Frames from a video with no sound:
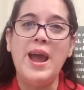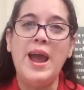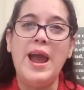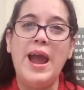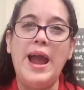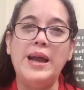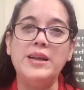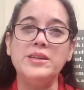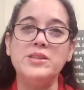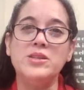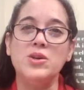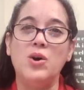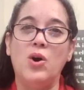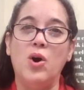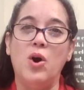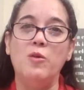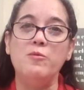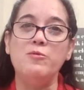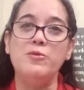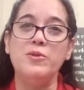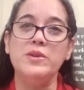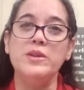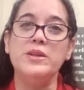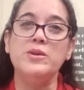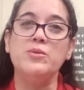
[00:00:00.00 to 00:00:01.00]
and to
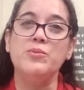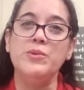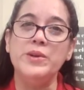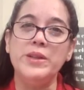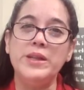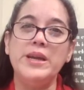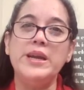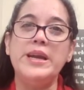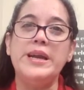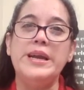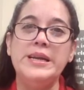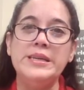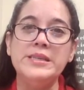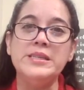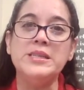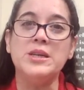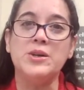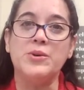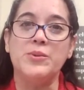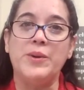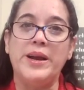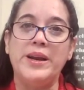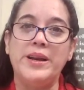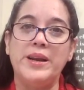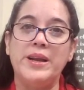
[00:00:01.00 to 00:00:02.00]
hopefully really
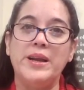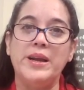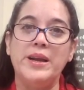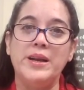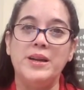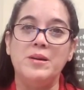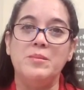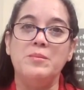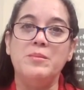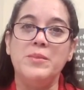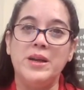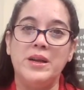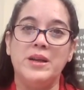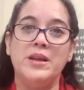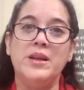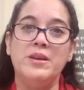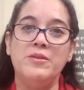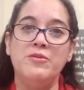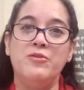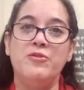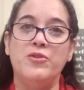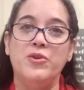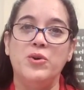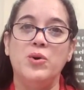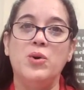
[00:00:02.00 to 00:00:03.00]
integrate it in a
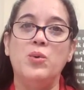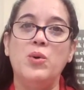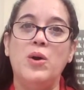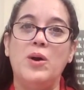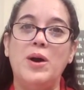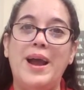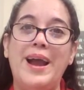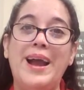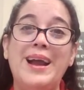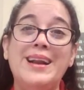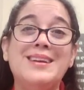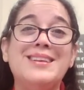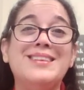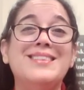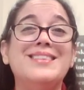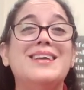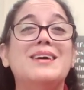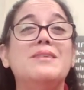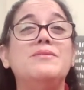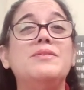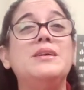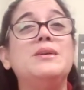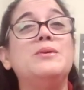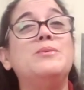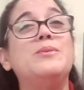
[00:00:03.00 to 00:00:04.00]
meaningful and
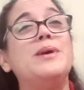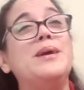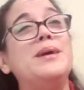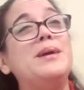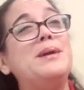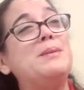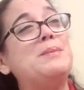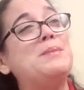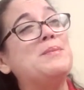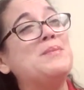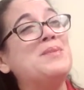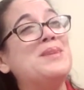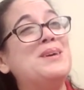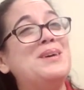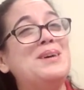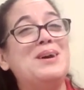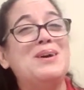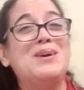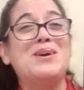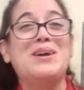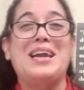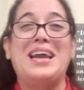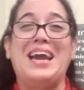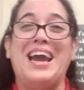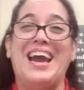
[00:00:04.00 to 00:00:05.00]
loving way.
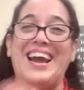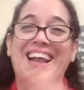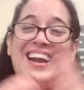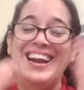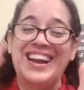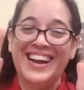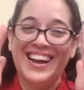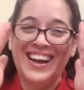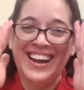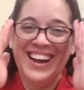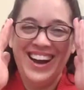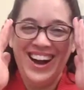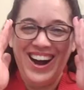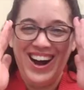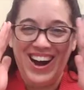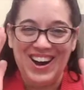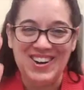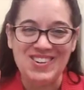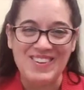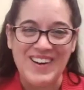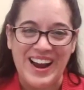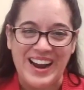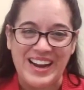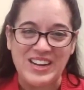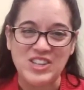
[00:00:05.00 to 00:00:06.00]
Okay?
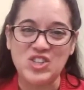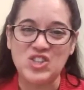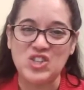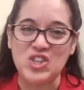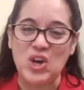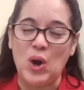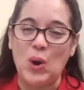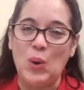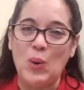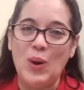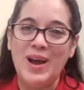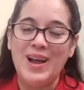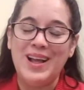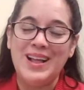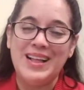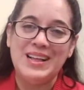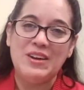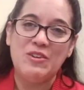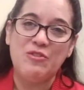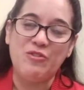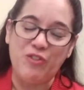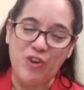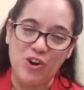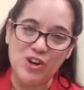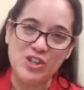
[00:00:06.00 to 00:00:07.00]
All right. So,
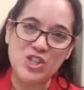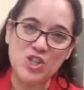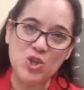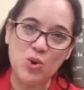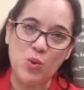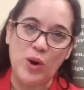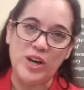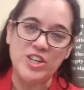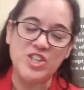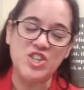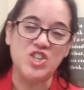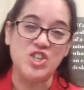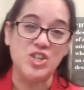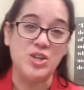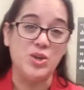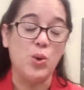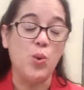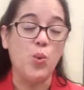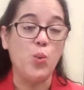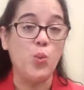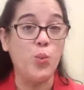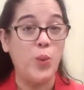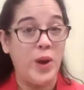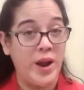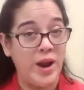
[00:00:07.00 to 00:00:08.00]
first question,
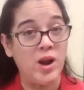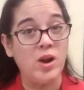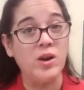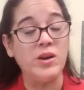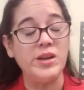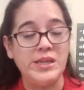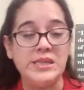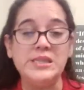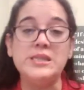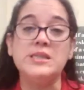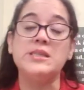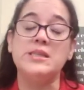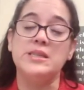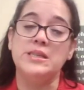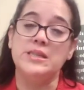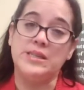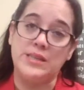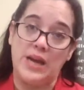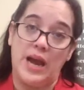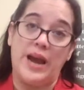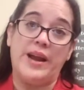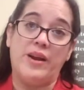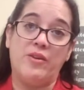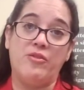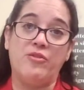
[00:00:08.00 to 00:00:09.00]
where is the
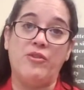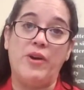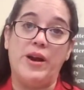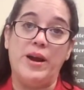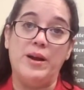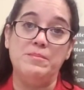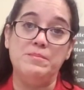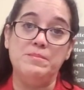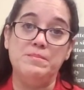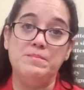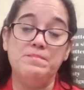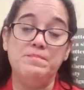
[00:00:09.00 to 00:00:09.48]
diaphragm?